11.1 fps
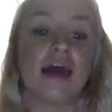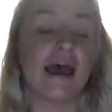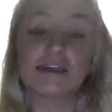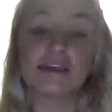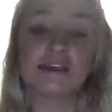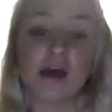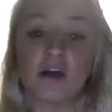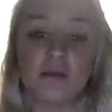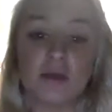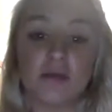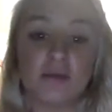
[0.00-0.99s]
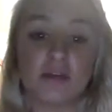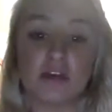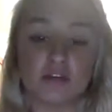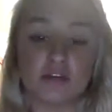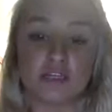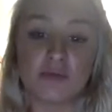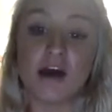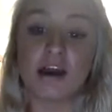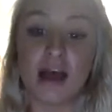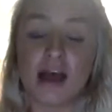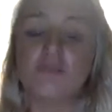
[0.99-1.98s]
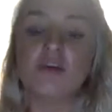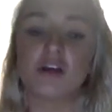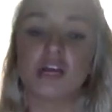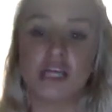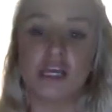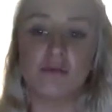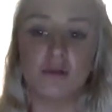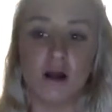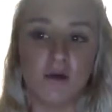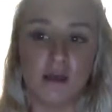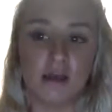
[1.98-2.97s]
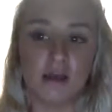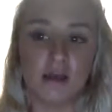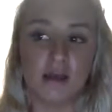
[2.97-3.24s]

X amount of people didn't respond, I'm going to keep going.